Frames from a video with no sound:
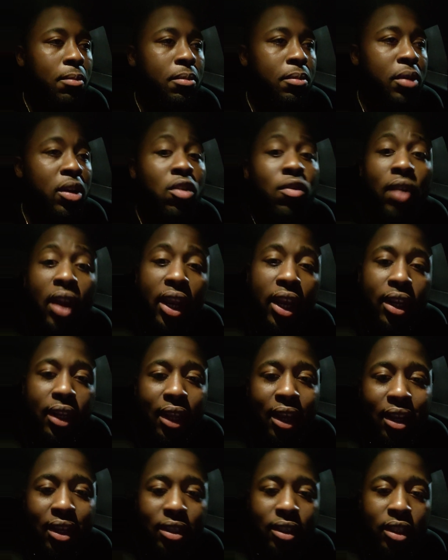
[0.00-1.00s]
been
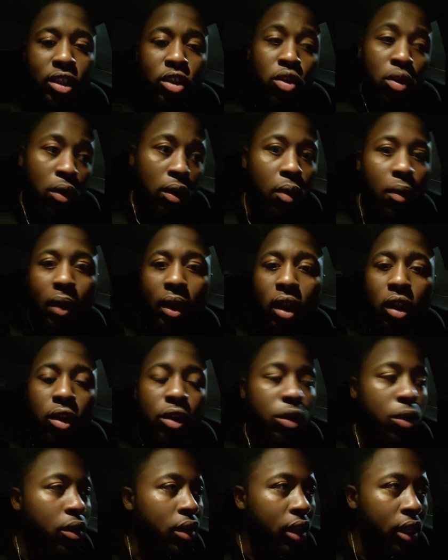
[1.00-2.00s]
recognized as doing well or
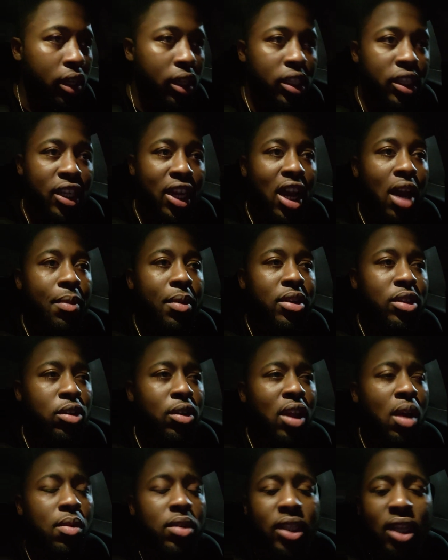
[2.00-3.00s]
doing a good job. And so
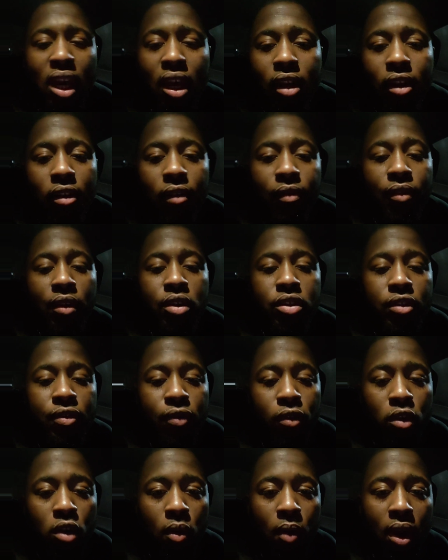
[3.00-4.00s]
that was kind of confusing
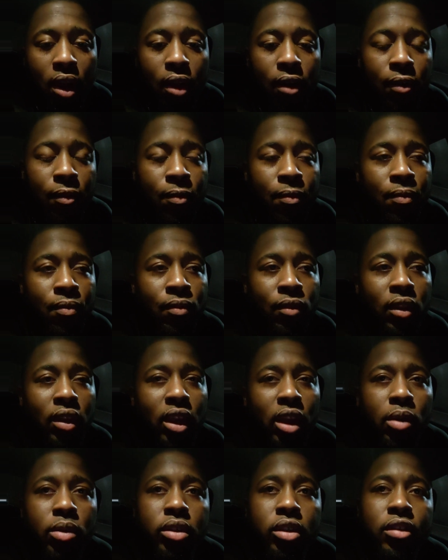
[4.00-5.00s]
for a while.
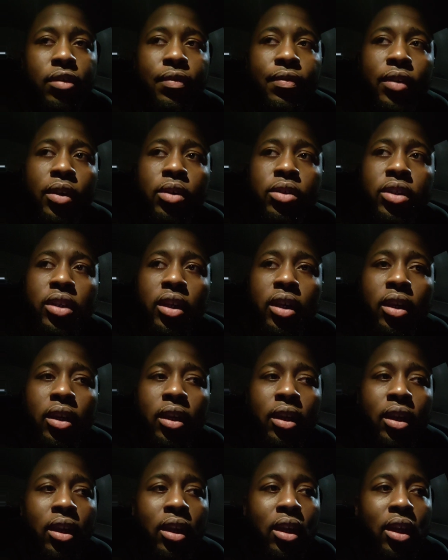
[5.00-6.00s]
It was
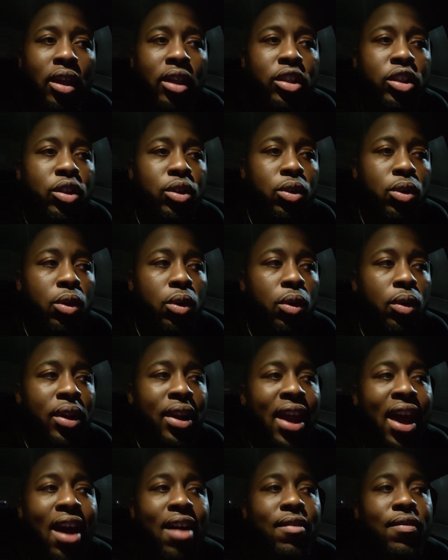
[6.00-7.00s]
confusing to
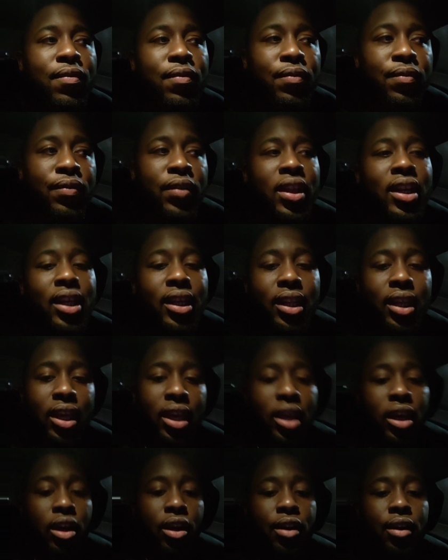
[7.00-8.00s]
not feel it
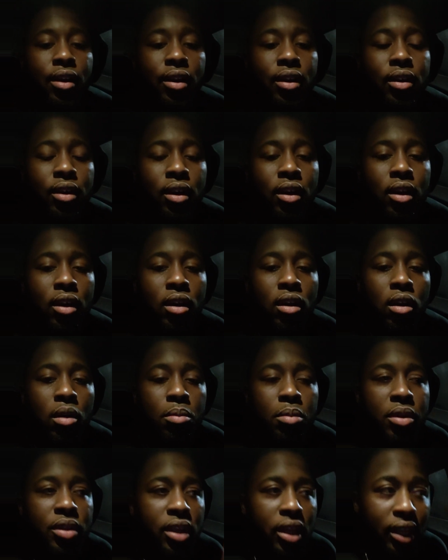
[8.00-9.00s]
here,
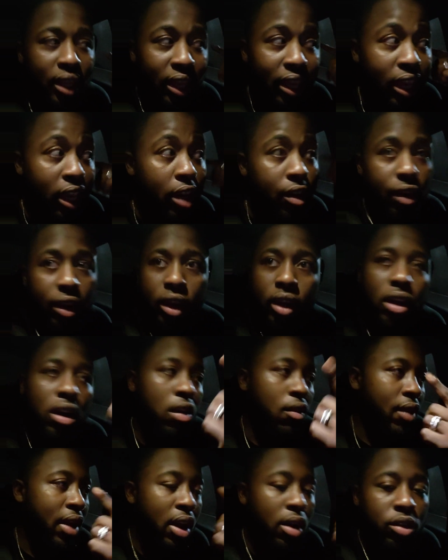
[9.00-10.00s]
but then hear it
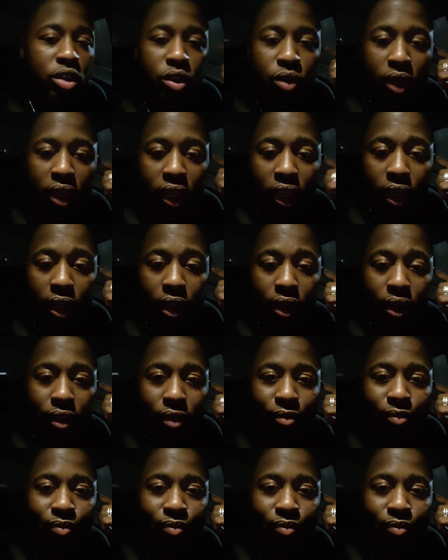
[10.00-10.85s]
around you here.